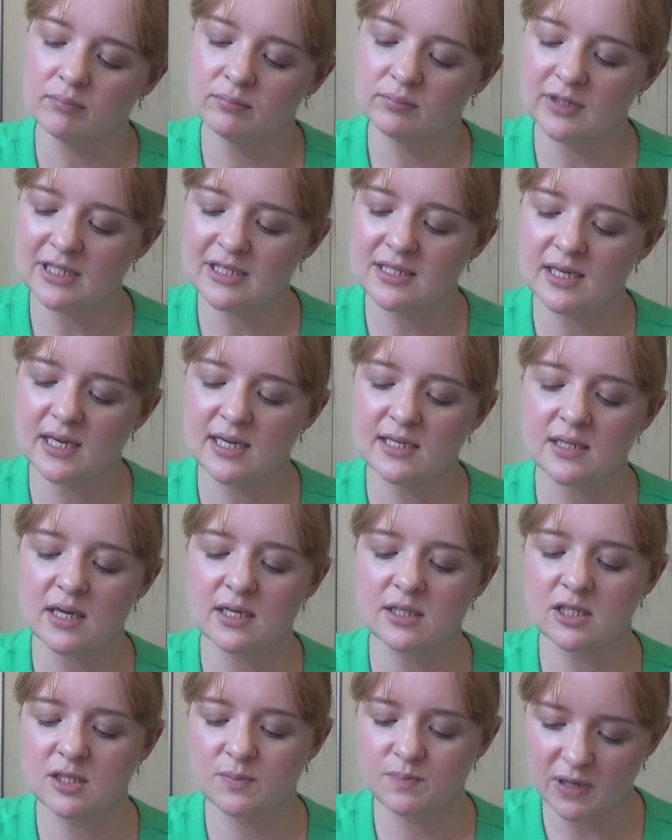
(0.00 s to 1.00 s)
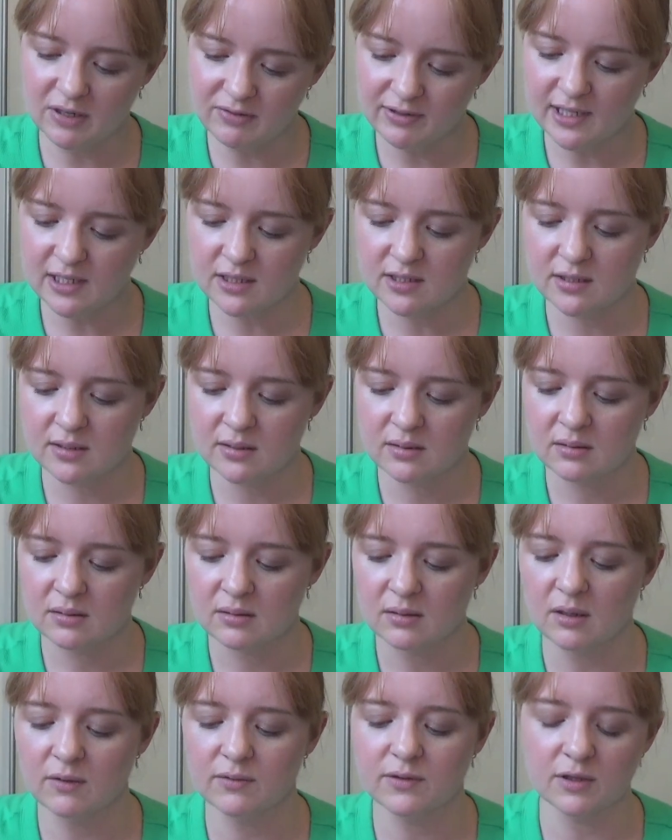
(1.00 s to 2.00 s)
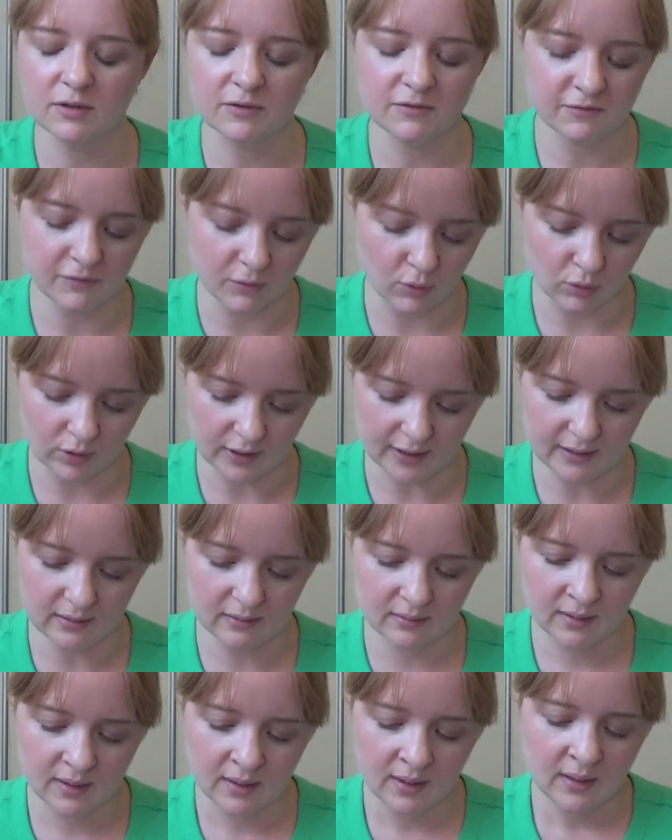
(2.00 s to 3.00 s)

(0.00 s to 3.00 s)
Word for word: This is a Spirit of the Fallen